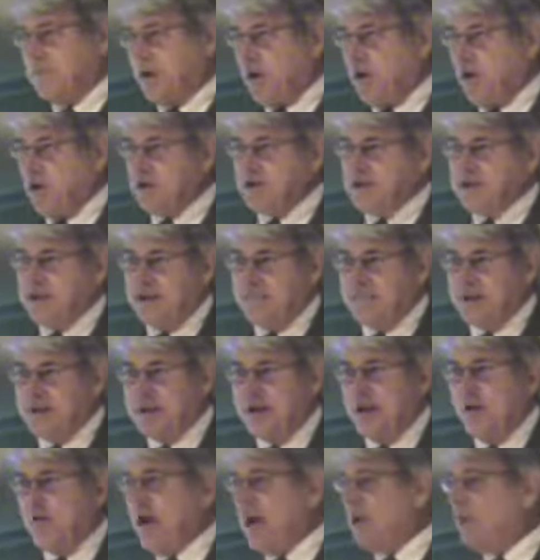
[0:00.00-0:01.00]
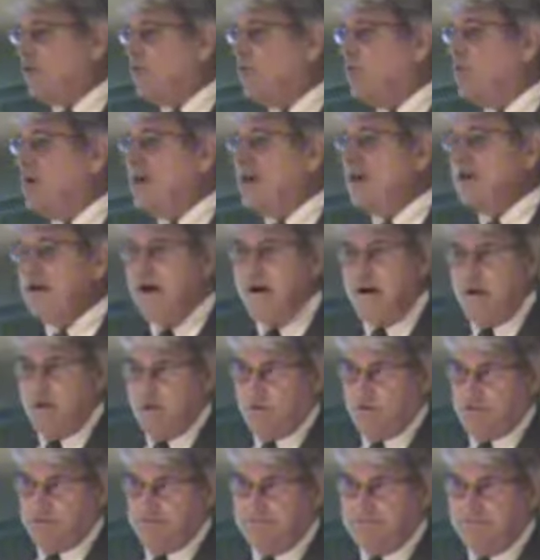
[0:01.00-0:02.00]
a long time ago. And we
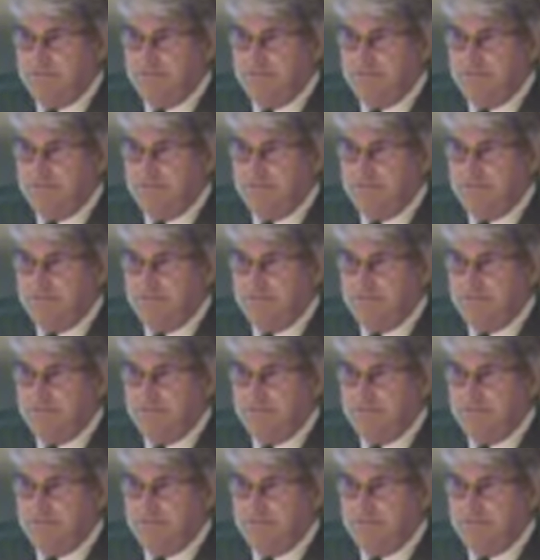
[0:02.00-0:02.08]
know